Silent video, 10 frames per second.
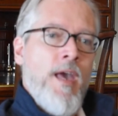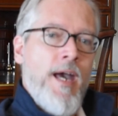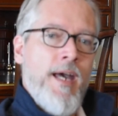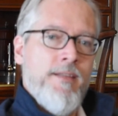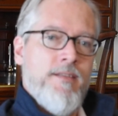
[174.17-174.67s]

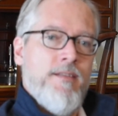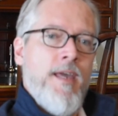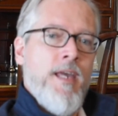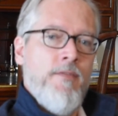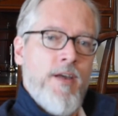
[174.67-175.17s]
And they
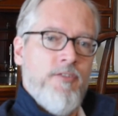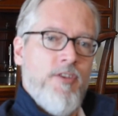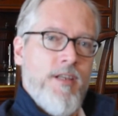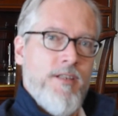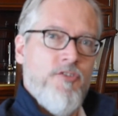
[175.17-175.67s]
have
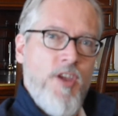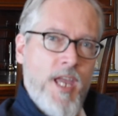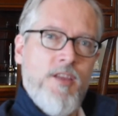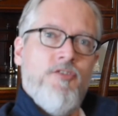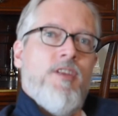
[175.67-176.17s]
actually
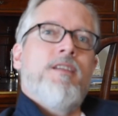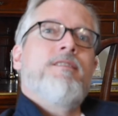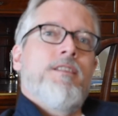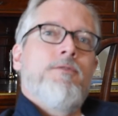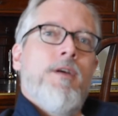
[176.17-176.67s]
changed that
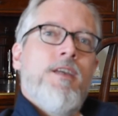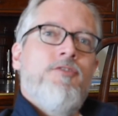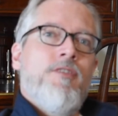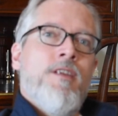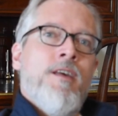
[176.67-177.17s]

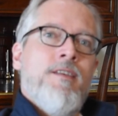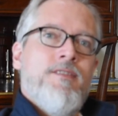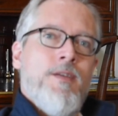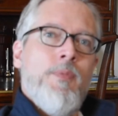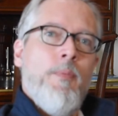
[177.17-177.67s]
situation
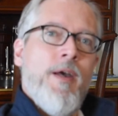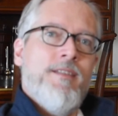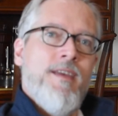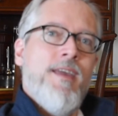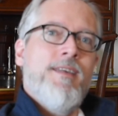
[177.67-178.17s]
simply by
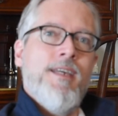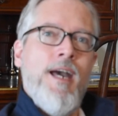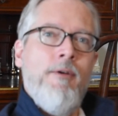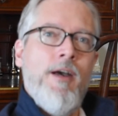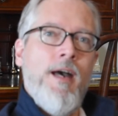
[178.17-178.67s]
taking
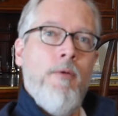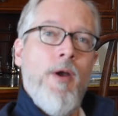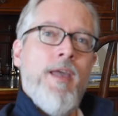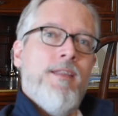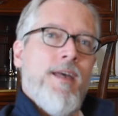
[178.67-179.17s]

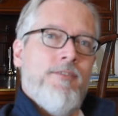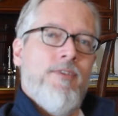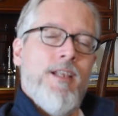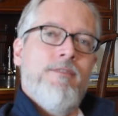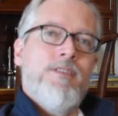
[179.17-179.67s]
away that
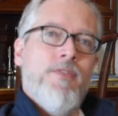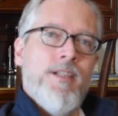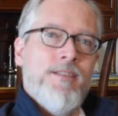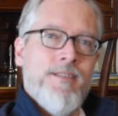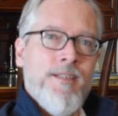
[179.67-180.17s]
relevance
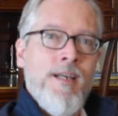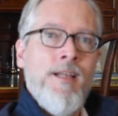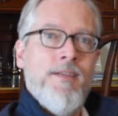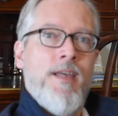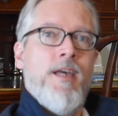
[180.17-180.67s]
filter.
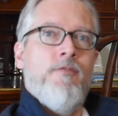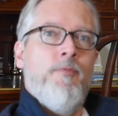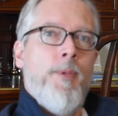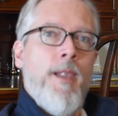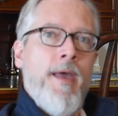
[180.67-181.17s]
They have
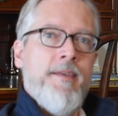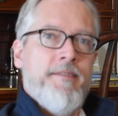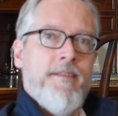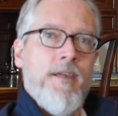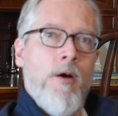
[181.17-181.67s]

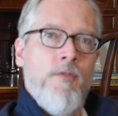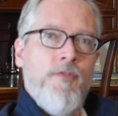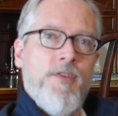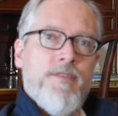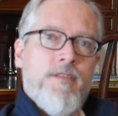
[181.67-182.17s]
placed the
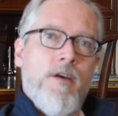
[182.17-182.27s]
office